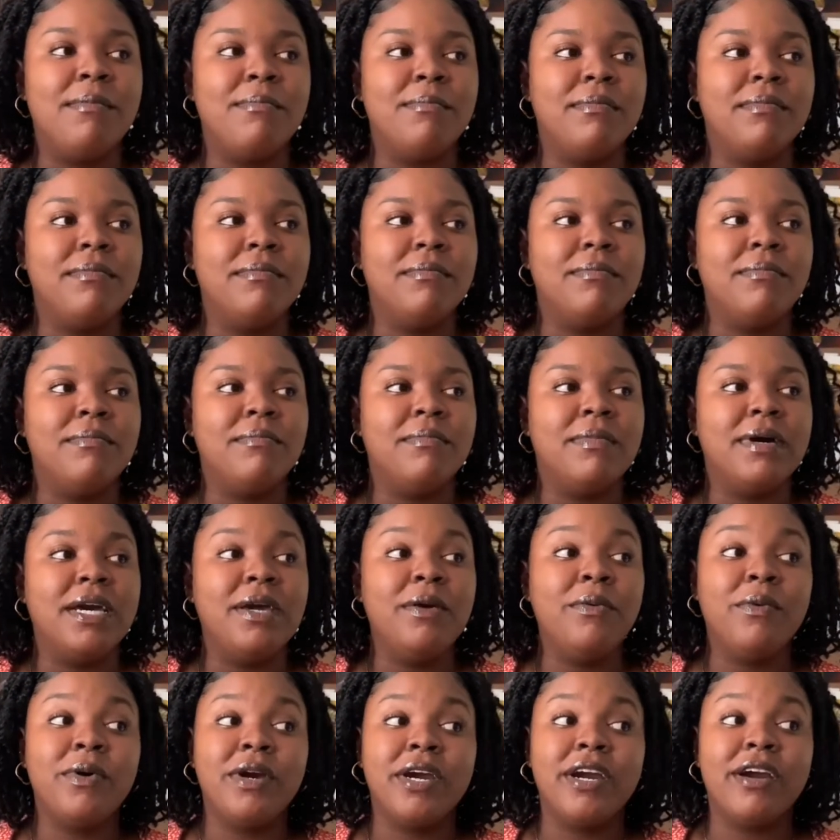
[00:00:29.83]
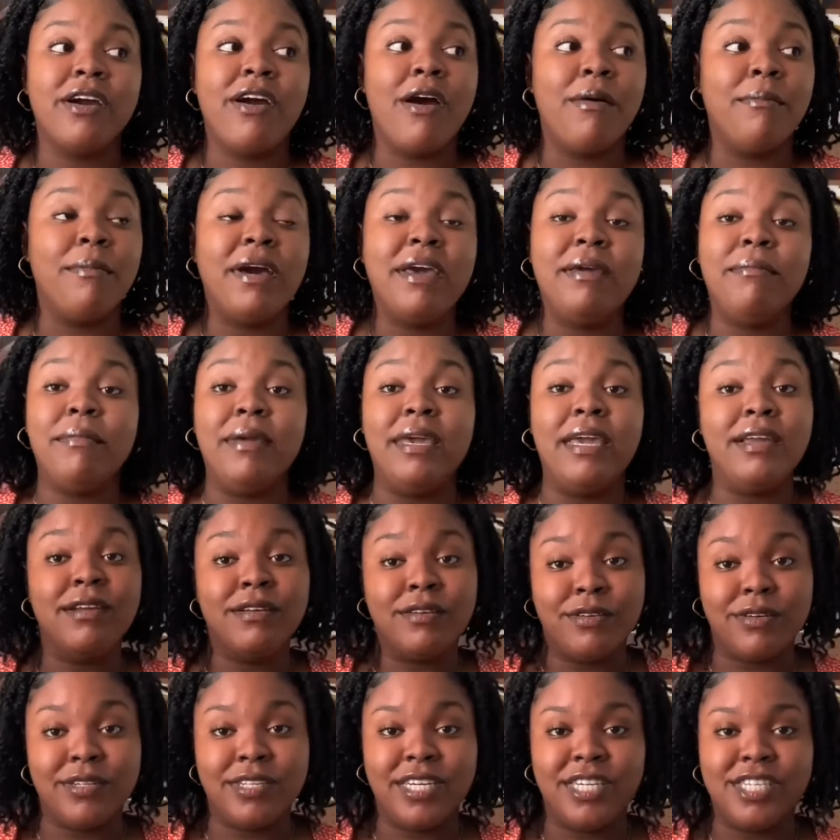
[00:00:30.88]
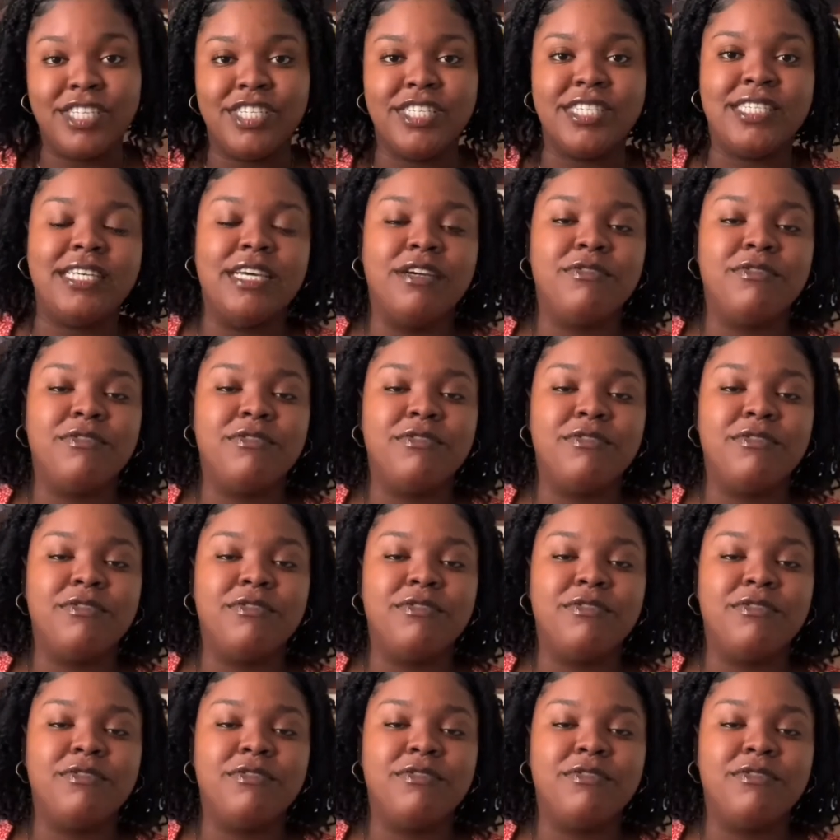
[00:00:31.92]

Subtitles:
My work, or my main goal I should say,